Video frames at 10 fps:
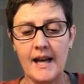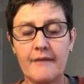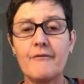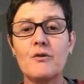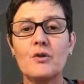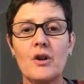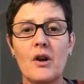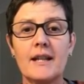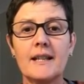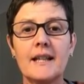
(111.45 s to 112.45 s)
a
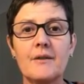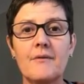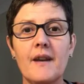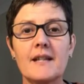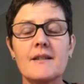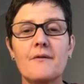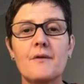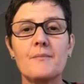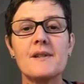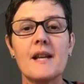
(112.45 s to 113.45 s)
fortnightly
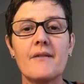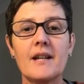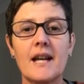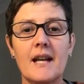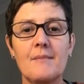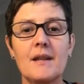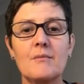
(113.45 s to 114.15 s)
event from 7 a.m.